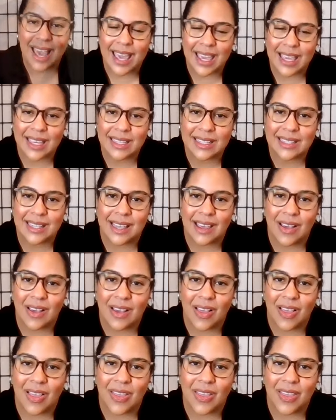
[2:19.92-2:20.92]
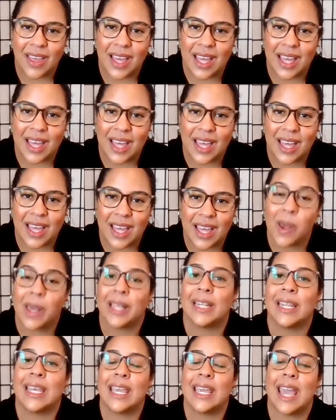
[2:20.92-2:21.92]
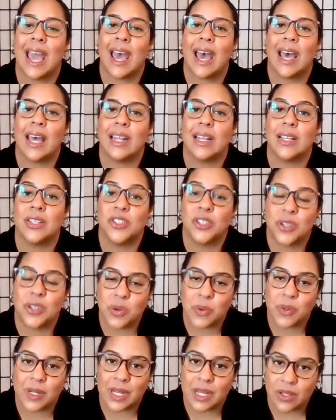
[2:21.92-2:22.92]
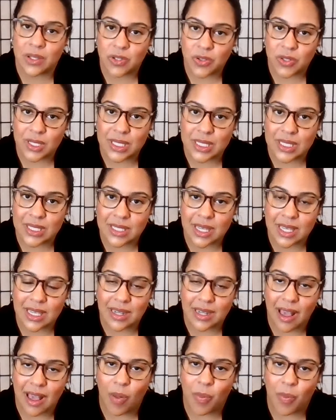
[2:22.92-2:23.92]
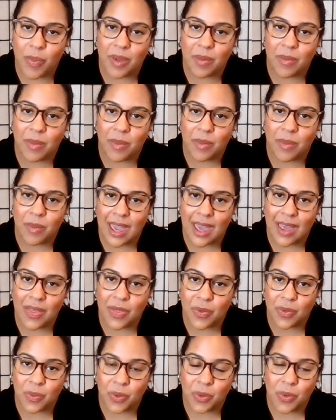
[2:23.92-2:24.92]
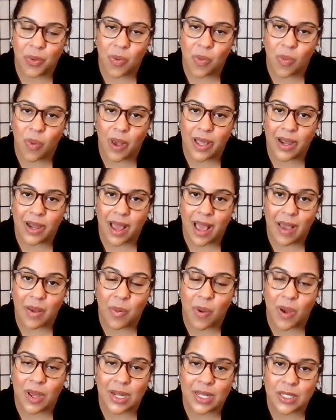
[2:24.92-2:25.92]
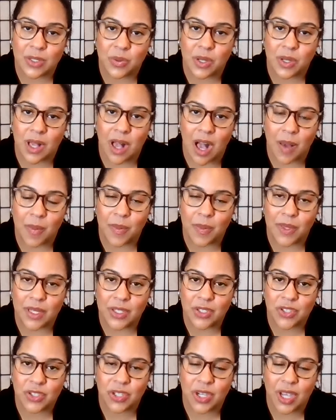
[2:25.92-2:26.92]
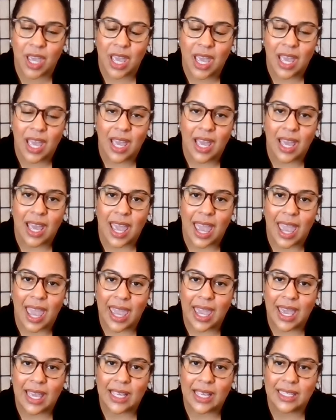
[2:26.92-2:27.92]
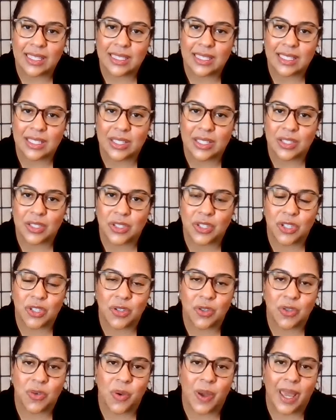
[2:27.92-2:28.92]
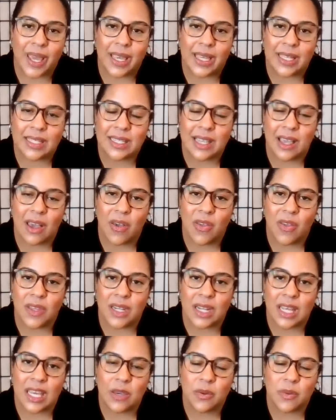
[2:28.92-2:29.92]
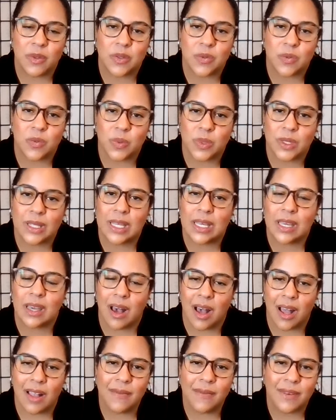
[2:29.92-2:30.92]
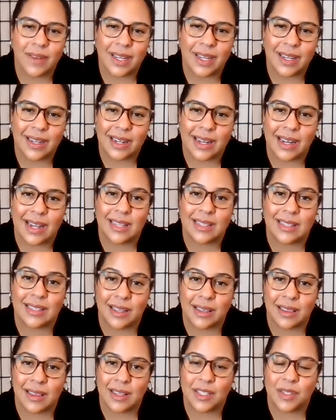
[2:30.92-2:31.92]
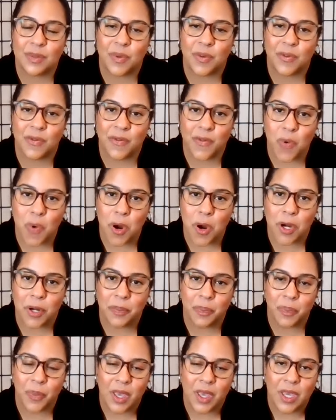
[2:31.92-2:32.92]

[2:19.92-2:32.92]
I could tell that one, he had genuine interest in helping me get through what I wanted to accomplish. And two, I could tell that he was really confident and had done this before.